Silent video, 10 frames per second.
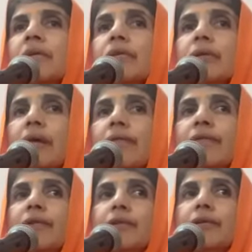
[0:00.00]
So
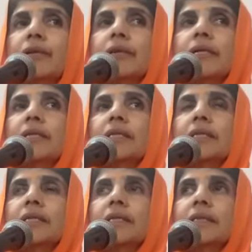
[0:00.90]
therefore,
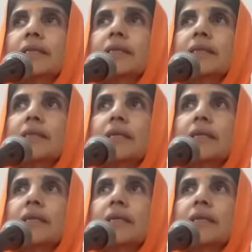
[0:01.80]
this